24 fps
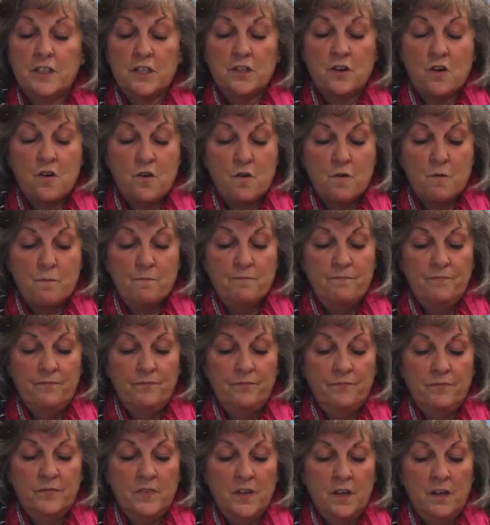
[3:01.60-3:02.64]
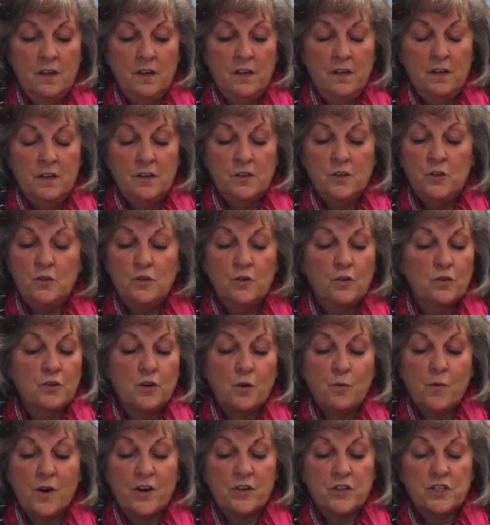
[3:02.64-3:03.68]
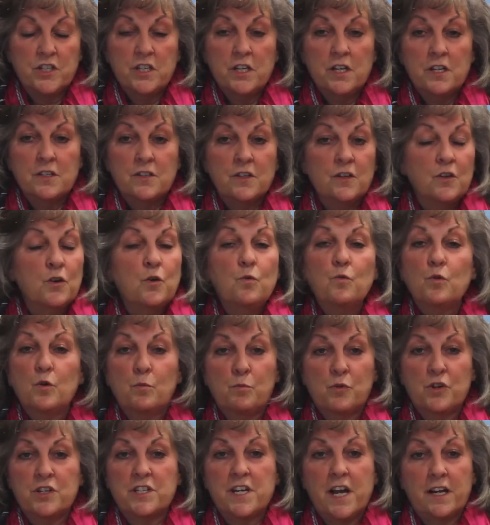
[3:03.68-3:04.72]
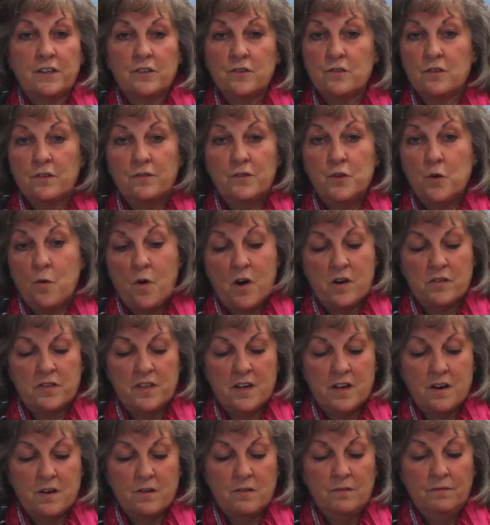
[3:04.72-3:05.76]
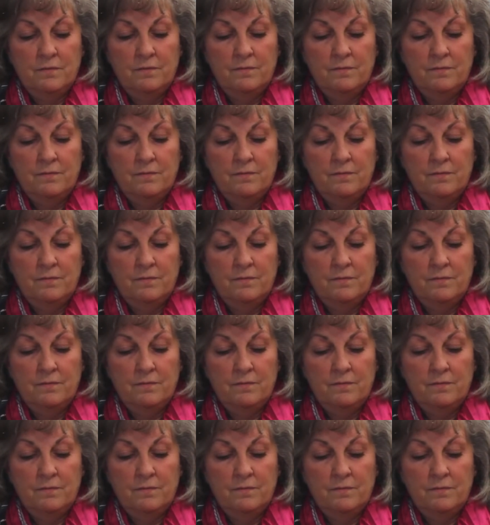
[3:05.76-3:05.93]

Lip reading: at home. You don't know where she is and who will protect her if you aren't there.